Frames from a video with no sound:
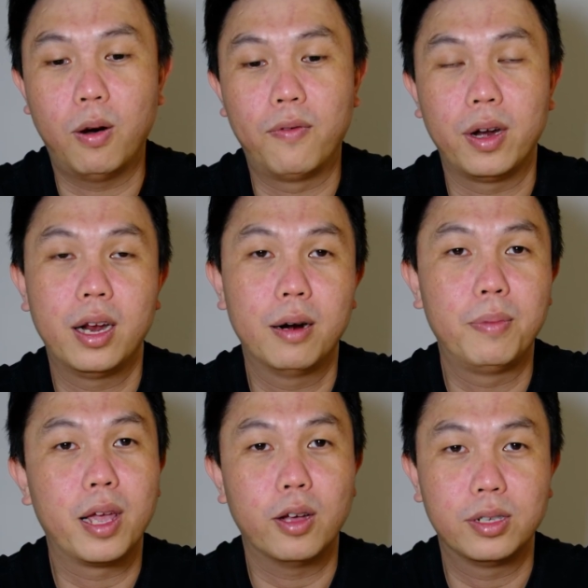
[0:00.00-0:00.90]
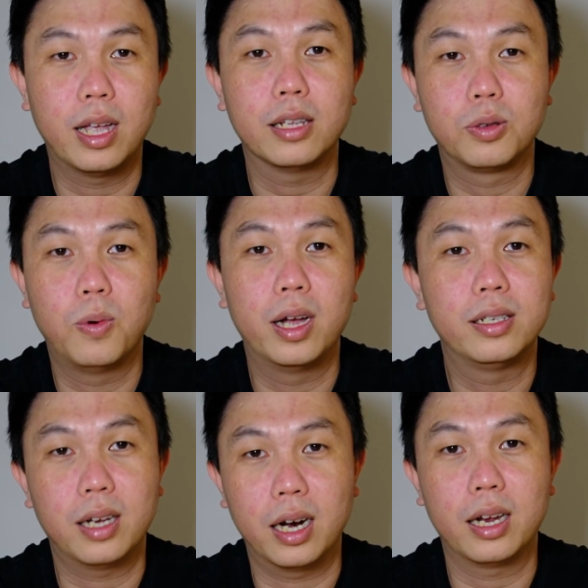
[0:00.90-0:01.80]
over here because that's one
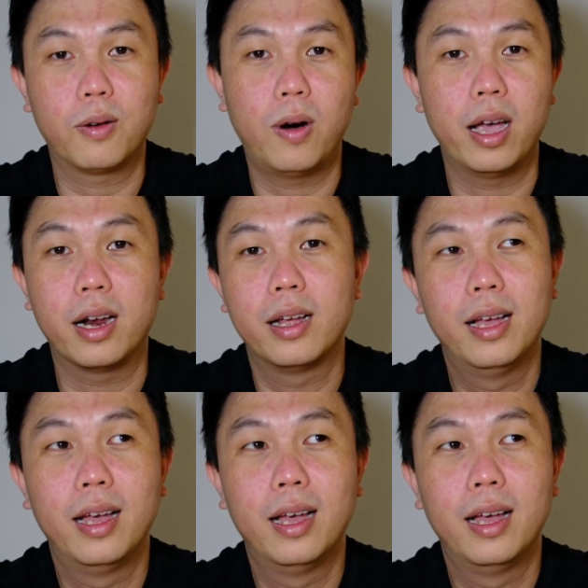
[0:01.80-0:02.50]
require,